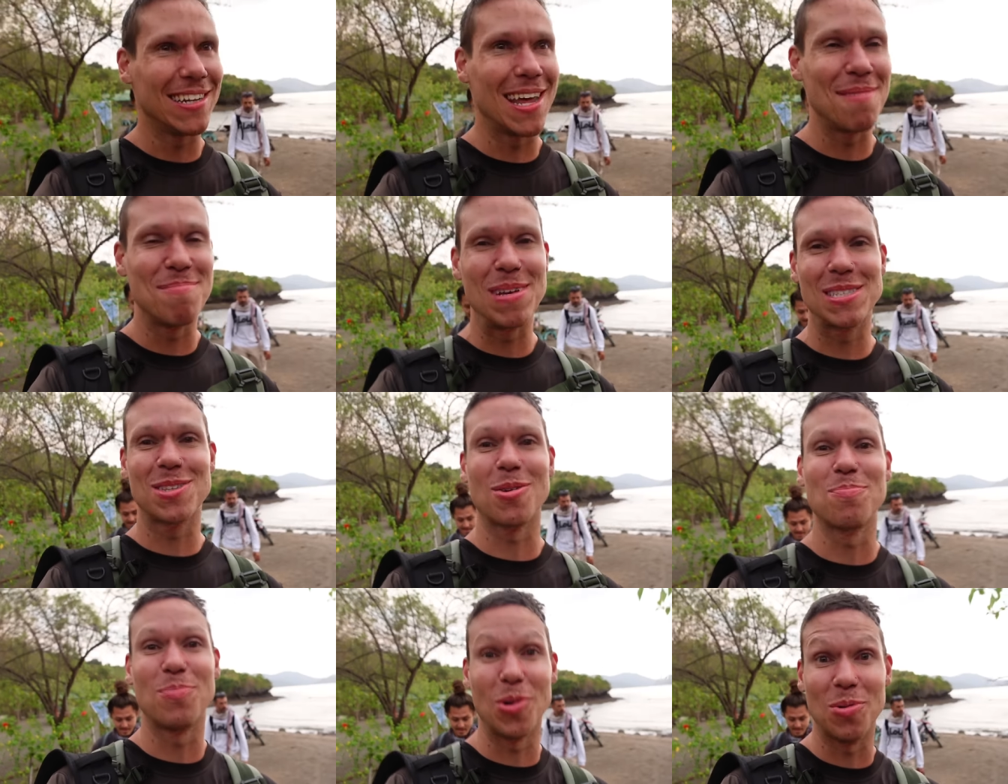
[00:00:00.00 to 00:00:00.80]
named
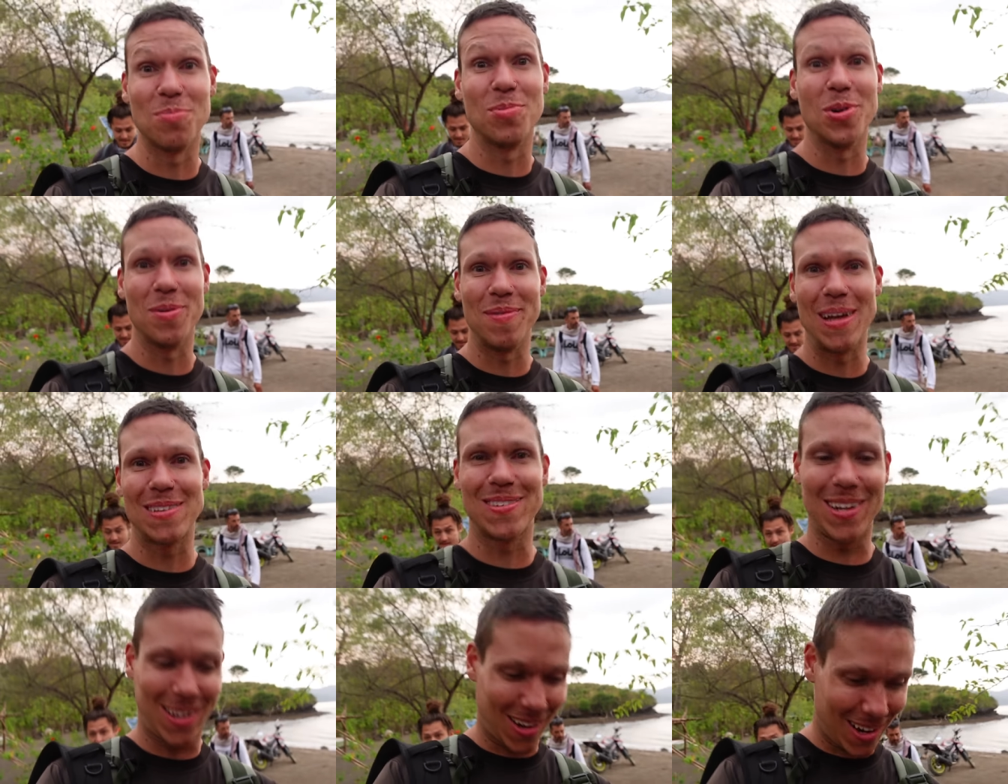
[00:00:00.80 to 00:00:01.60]
Mr. Boom Boom. That's
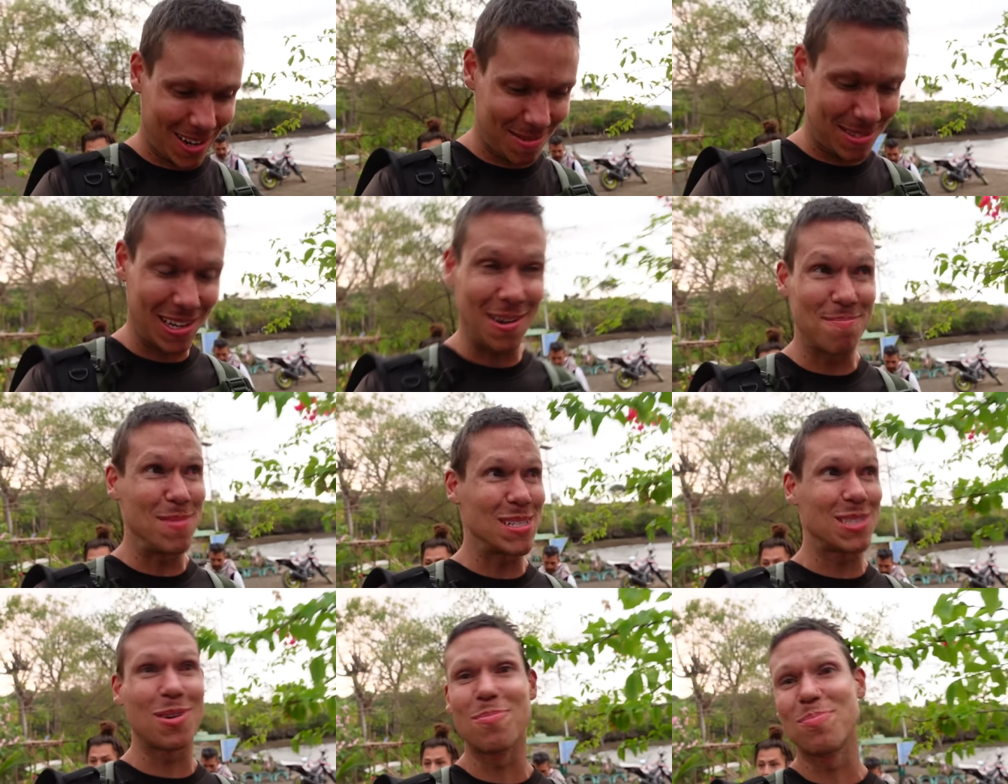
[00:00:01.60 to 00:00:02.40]
what he called himself,
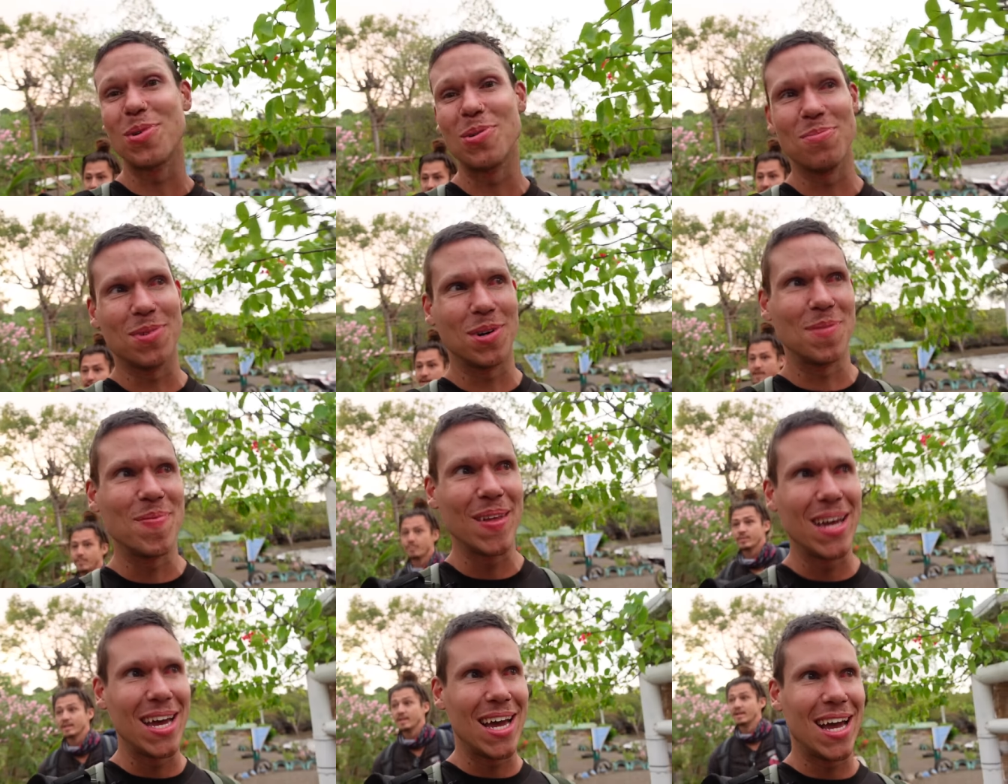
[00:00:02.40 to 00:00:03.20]
Mr. Boom Boom.
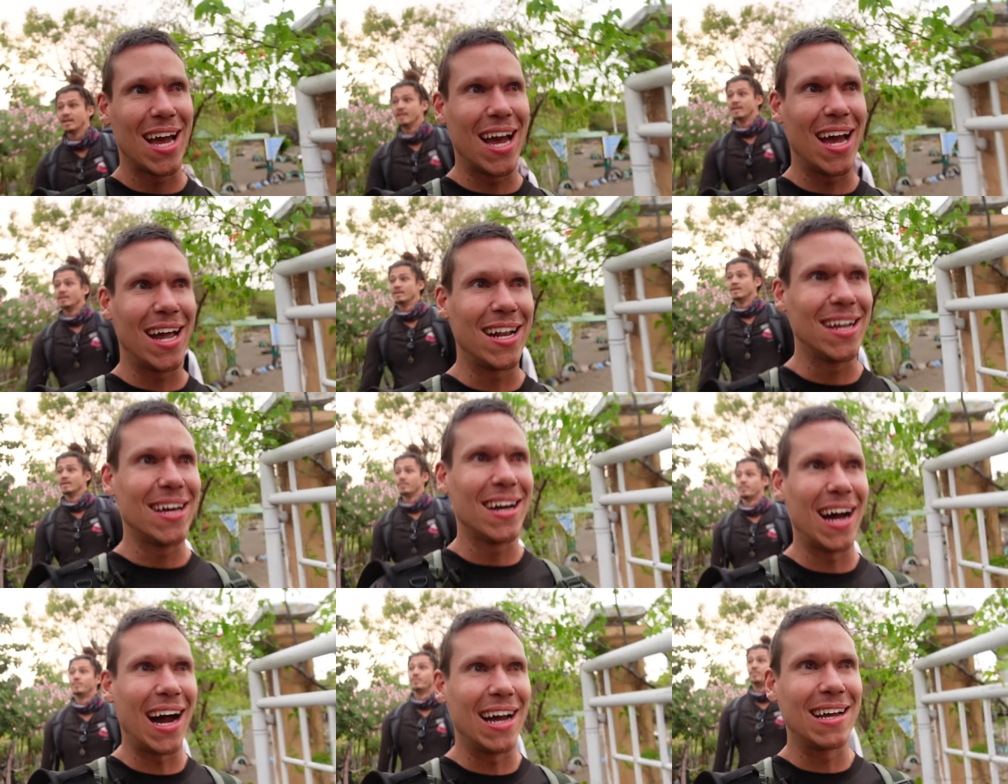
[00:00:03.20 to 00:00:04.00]
And
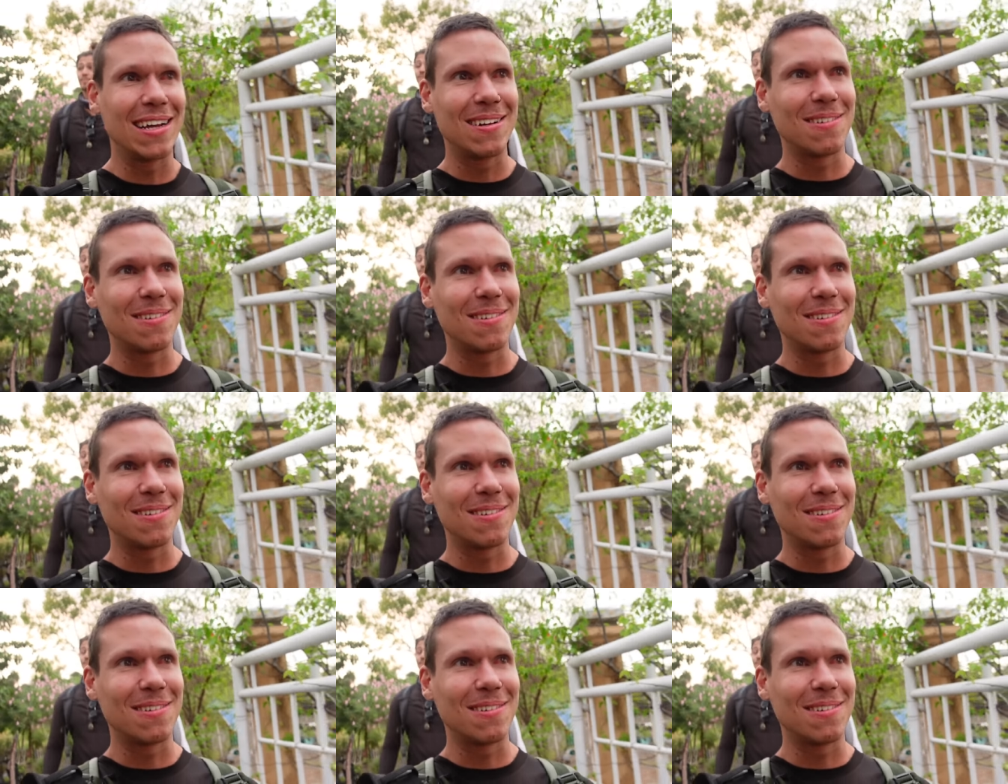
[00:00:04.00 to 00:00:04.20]
I